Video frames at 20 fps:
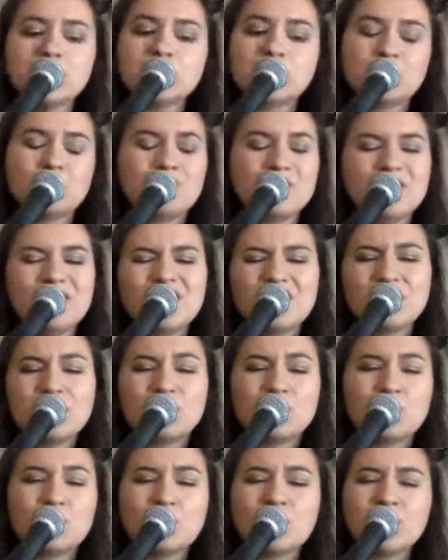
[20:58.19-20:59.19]

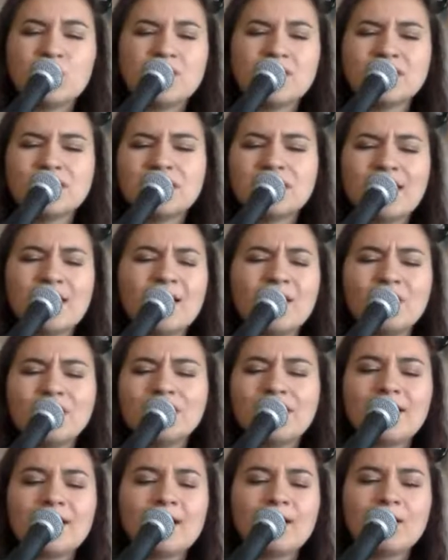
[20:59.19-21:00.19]
speak the words
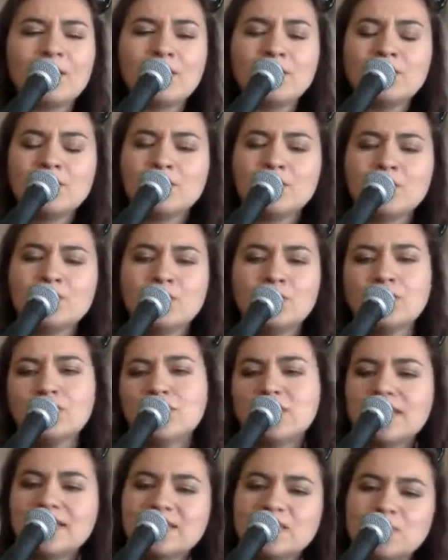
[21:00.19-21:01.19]
out
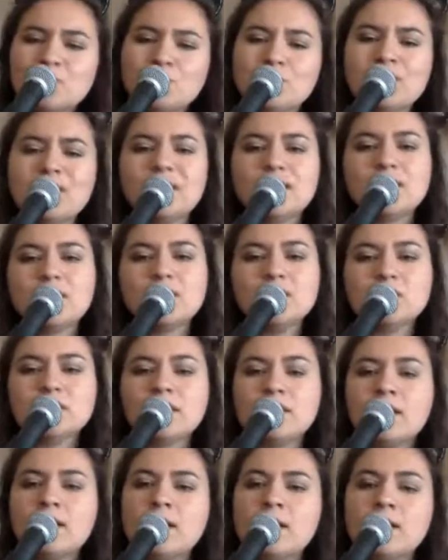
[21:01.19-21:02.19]
loud. There's a
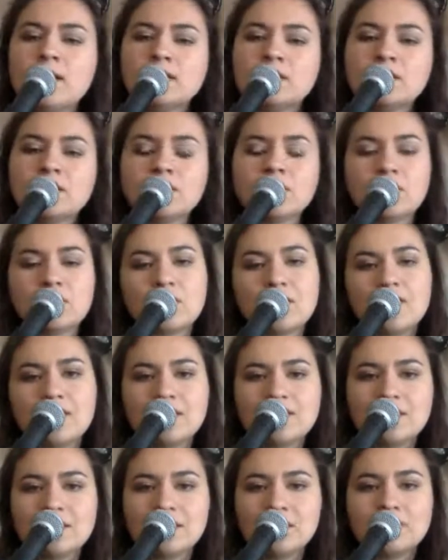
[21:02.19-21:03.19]
million
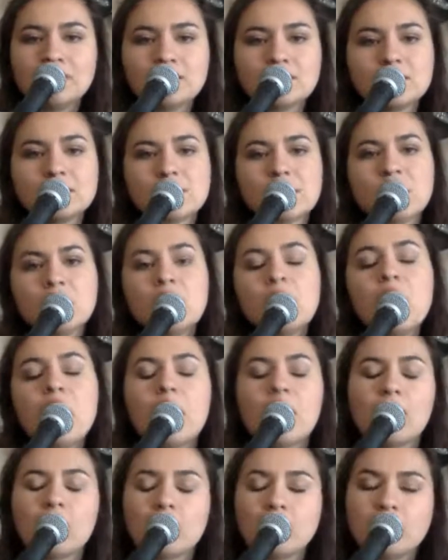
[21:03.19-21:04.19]
things
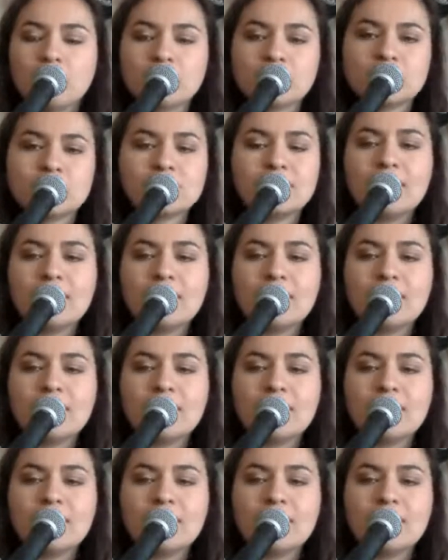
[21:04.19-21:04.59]
I wanna